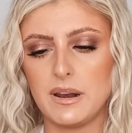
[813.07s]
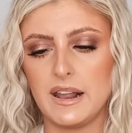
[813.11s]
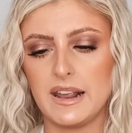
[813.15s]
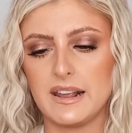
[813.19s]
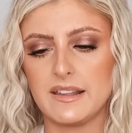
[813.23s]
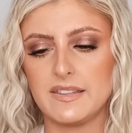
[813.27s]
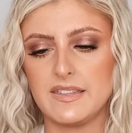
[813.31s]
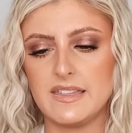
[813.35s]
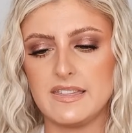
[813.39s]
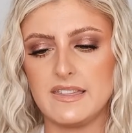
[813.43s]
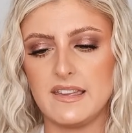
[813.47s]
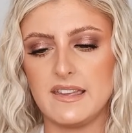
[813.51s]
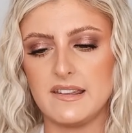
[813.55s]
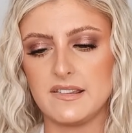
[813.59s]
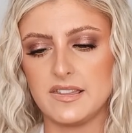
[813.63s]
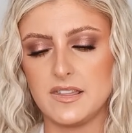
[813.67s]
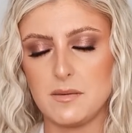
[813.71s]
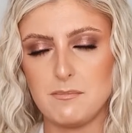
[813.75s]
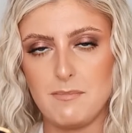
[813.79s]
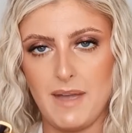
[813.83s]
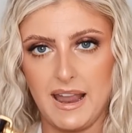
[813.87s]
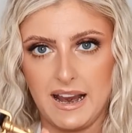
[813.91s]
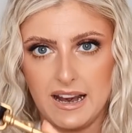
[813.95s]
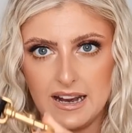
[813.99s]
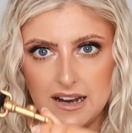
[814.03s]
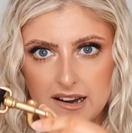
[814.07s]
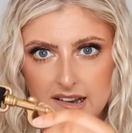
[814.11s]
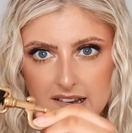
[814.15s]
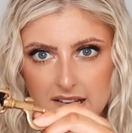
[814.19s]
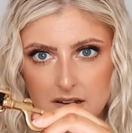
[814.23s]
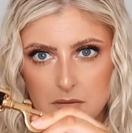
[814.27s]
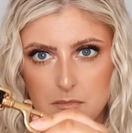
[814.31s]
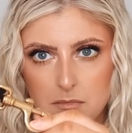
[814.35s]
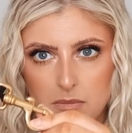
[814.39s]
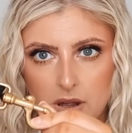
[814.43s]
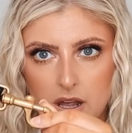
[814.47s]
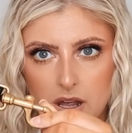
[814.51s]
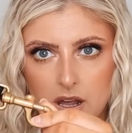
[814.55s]
Like the, the
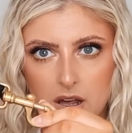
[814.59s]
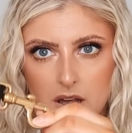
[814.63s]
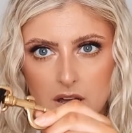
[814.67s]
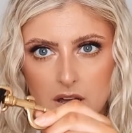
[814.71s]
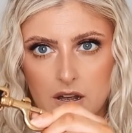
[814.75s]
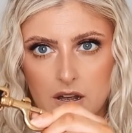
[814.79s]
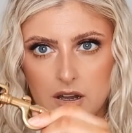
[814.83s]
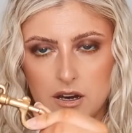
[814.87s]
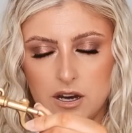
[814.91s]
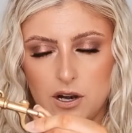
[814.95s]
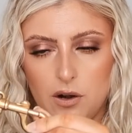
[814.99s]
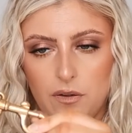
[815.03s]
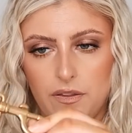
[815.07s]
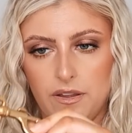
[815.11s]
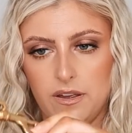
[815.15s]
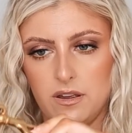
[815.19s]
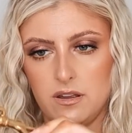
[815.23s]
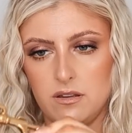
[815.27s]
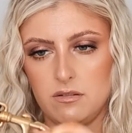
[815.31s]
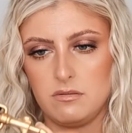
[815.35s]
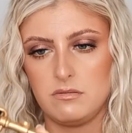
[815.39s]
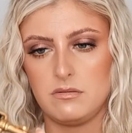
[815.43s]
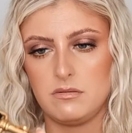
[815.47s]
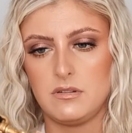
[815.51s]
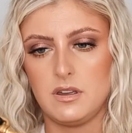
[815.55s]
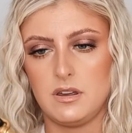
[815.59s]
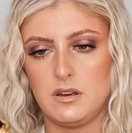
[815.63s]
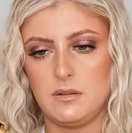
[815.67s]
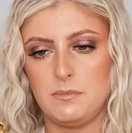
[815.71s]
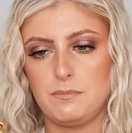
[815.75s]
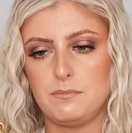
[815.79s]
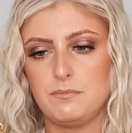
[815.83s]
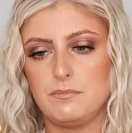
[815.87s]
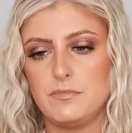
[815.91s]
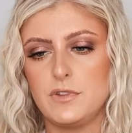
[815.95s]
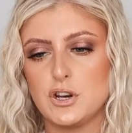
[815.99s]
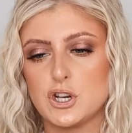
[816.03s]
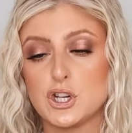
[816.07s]
mechanism, you know, the
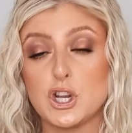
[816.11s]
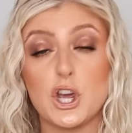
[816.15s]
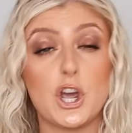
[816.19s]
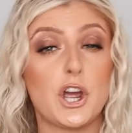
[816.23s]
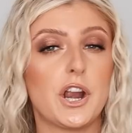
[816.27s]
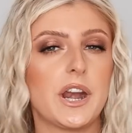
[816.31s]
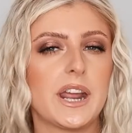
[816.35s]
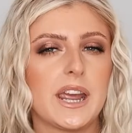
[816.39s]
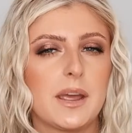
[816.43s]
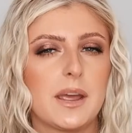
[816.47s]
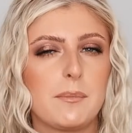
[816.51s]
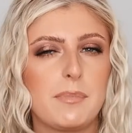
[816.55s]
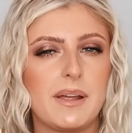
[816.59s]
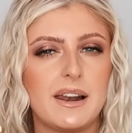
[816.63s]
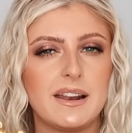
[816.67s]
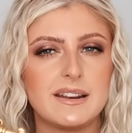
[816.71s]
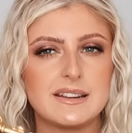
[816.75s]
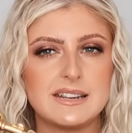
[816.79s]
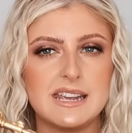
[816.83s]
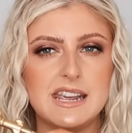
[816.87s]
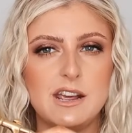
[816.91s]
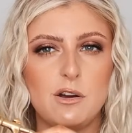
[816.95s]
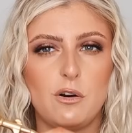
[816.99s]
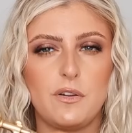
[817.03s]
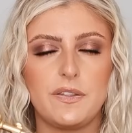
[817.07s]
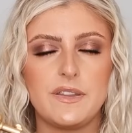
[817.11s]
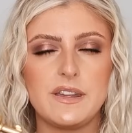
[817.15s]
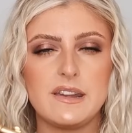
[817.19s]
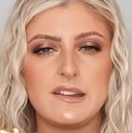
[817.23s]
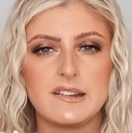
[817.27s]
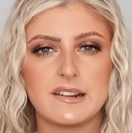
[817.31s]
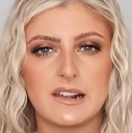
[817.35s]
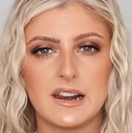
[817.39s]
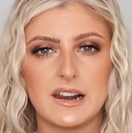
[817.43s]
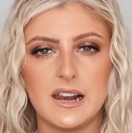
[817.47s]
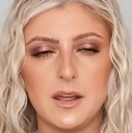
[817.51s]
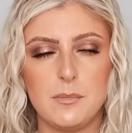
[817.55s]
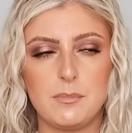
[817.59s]
the the turning ability on
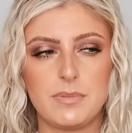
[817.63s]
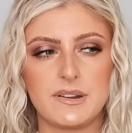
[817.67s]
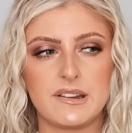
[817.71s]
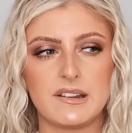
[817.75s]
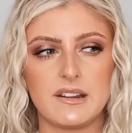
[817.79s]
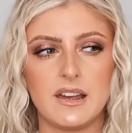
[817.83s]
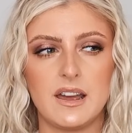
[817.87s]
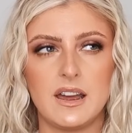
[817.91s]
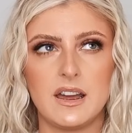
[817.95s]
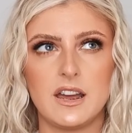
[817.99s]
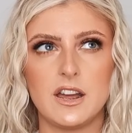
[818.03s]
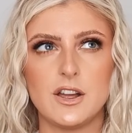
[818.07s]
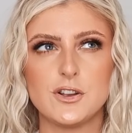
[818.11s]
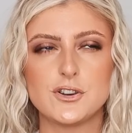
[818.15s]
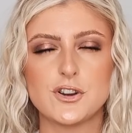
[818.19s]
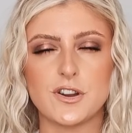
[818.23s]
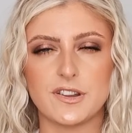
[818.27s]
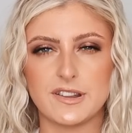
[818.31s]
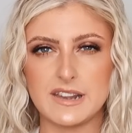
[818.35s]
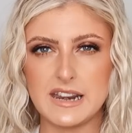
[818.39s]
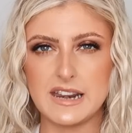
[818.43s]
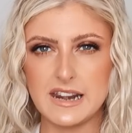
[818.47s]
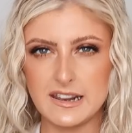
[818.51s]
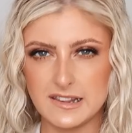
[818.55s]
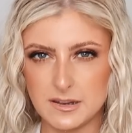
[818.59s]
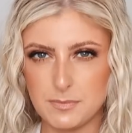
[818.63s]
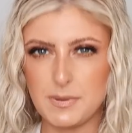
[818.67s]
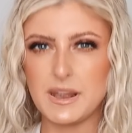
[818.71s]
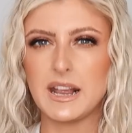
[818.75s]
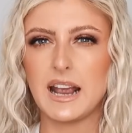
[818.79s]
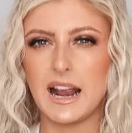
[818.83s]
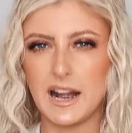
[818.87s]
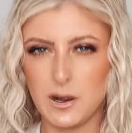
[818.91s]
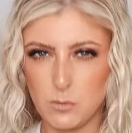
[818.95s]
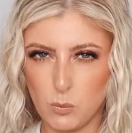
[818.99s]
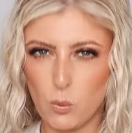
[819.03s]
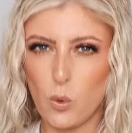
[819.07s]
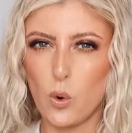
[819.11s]
these clips just needed to be
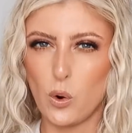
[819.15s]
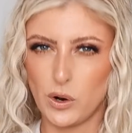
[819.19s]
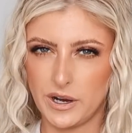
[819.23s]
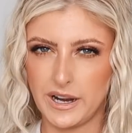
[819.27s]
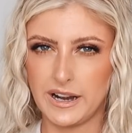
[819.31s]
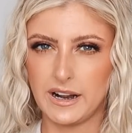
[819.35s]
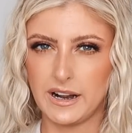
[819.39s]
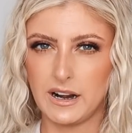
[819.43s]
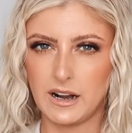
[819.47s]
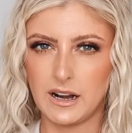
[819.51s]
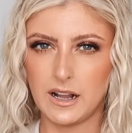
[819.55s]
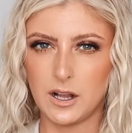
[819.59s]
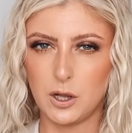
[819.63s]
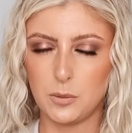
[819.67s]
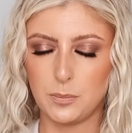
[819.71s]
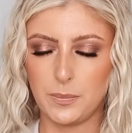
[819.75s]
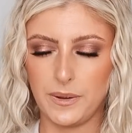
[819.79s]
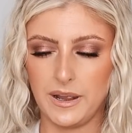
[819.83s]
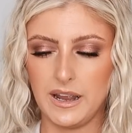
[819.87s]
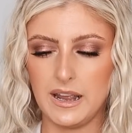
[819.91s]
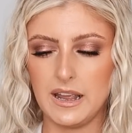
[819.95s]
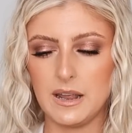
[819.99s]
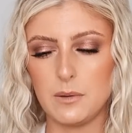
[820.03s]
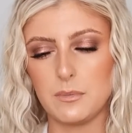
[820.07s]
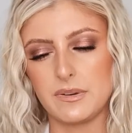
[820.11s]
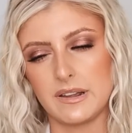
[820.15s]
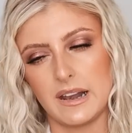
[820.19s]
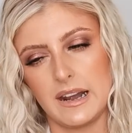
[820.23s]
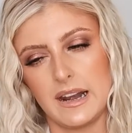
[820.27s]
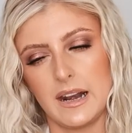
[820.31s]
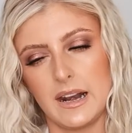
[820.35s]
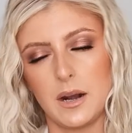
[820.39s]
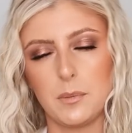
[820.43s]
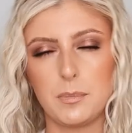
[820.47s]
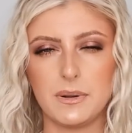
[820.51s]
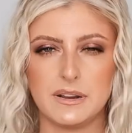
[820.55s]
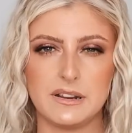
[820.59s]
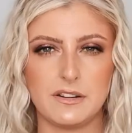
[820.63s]
kind of worn in a little bit. It was a
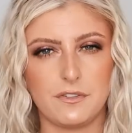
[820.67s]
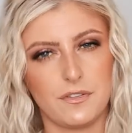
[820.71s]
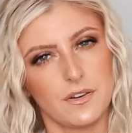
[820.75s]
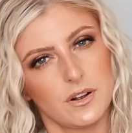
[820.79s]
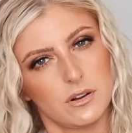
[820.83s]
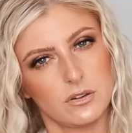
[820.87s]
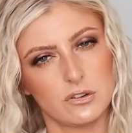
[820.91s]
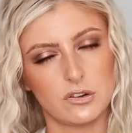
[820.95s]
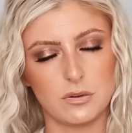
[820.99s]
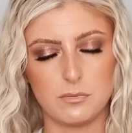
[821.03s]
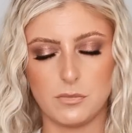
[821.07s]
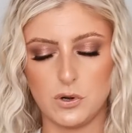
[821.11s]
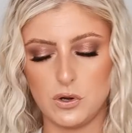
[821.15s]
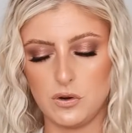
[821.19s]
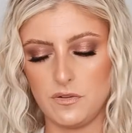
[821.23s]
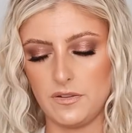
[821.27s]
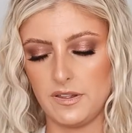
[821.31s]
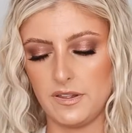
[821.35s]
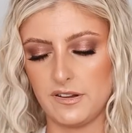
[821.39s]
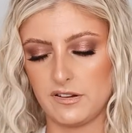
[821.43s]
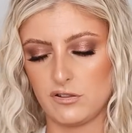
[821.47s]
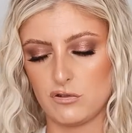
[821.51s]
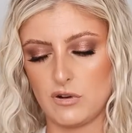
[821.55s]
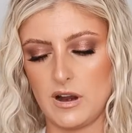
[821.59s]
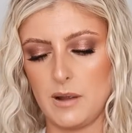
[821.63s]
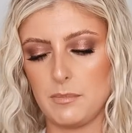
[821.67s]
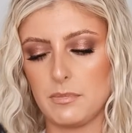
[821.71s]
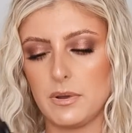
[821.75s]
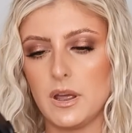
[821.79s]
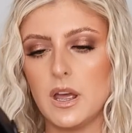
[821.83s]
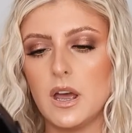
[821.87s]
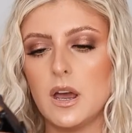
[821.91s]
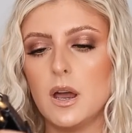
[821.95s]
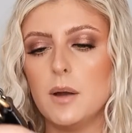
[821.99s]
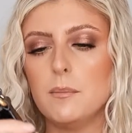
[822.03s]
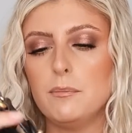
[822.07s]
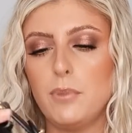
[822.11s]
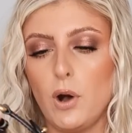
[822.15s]
little bit difficult to maneuver the strap,
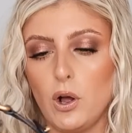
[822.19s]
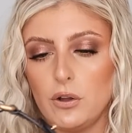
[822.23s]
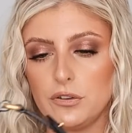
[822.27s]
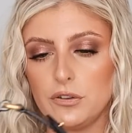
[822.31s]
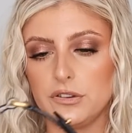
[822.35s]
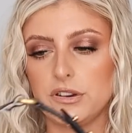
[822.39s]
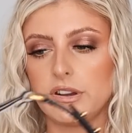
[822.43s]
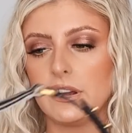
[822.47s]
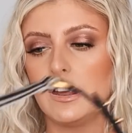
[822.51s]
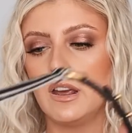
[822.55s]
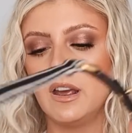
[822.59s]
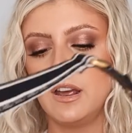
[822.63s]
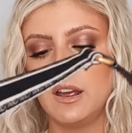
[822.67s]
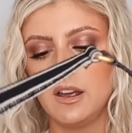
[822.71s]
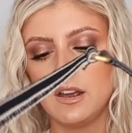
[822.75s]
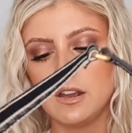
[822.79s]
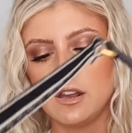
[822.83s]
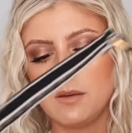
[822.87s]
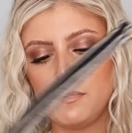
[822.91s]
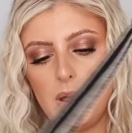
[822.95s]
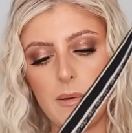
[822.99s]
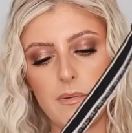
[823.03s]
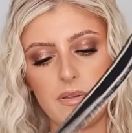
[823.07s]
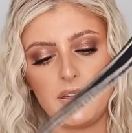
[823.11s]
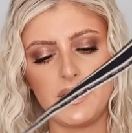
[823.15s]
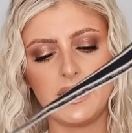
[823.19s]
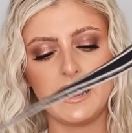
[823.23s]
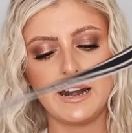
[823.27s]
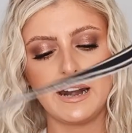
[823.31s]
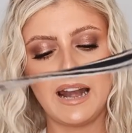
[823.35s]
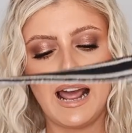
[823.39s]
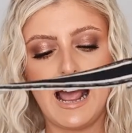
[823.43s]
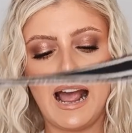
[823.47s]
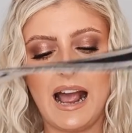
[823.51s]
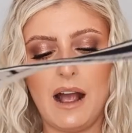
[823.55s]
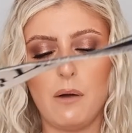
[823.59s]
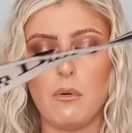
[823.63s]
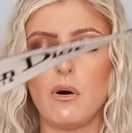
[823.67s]
but you may be thinking,
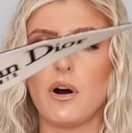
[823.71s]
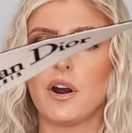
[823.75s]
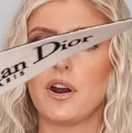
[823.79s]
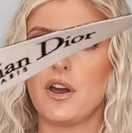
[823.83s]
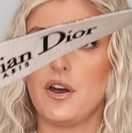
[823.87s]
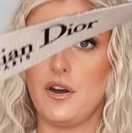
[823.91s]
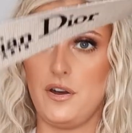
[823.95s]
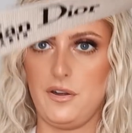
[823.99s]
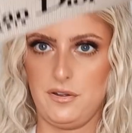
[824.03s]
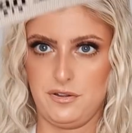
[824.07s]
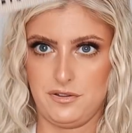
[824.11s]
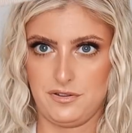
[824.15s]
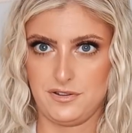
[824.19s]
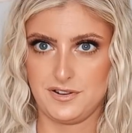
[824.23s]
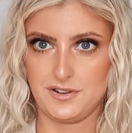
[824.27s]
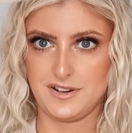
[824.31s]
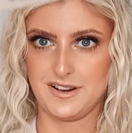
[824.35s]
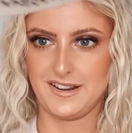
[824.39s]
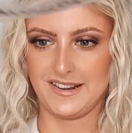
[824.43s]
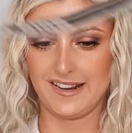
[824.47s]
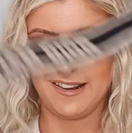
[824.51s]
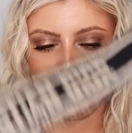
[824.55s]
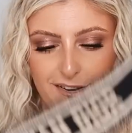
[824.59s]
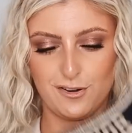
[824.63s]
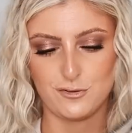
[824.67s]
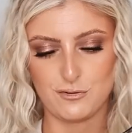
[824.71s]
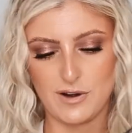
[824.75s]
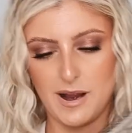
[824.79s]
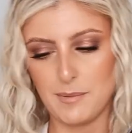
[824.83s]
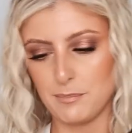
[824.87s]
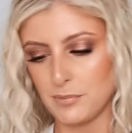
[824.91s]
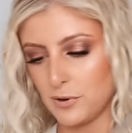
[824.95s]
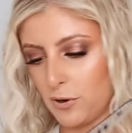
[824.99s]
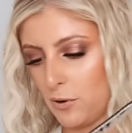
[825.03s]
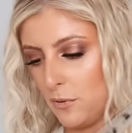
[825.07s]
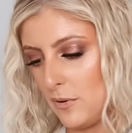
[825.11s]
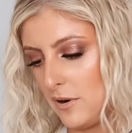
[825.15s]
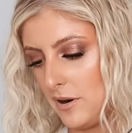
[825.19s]
how on earth does this
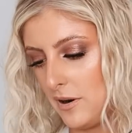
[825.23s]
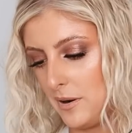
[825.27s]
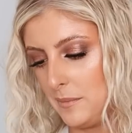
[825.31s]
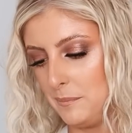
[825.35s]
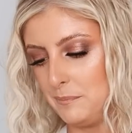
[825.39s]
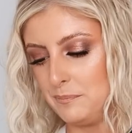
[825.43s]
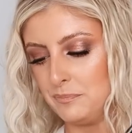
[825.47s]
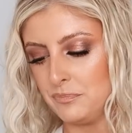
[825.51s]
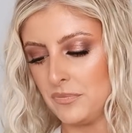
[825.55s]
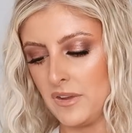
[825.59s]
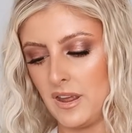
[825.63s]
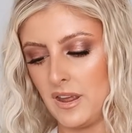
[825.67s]
strap go on?